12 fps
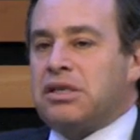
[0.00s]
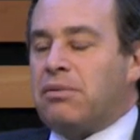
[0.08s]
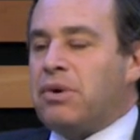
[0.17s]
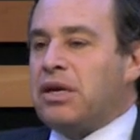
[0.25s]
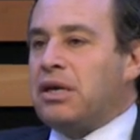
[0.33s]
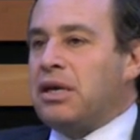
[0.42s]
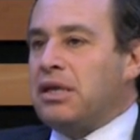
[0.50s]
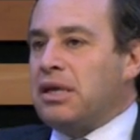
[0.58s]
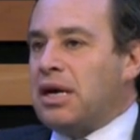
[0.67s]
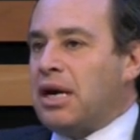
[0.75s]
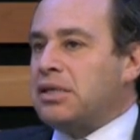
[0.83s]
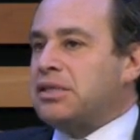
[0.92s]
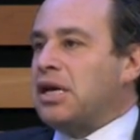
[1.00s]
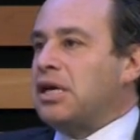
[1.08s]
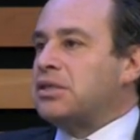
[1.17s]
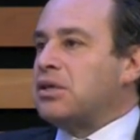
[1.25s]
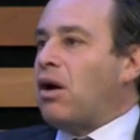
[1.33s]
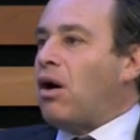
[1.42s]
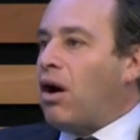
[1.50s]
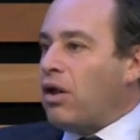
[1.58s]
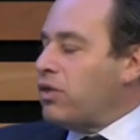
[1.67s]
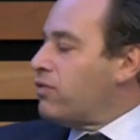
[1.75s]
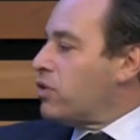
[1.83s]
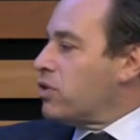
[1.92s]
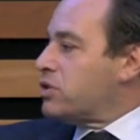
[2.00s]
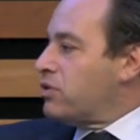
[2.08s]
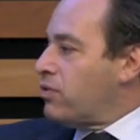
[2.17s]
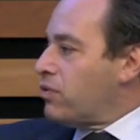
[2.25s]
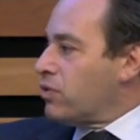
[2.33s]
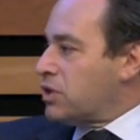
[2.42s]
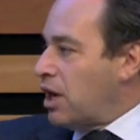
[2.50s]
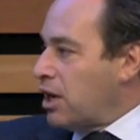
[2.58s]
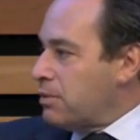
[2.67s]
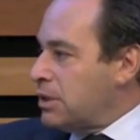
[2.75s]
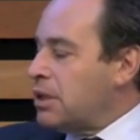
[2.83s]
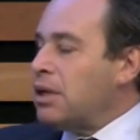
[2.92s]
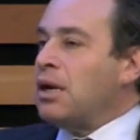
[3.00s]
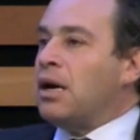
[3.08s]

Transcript: somebody in the United States on the verge of retirement,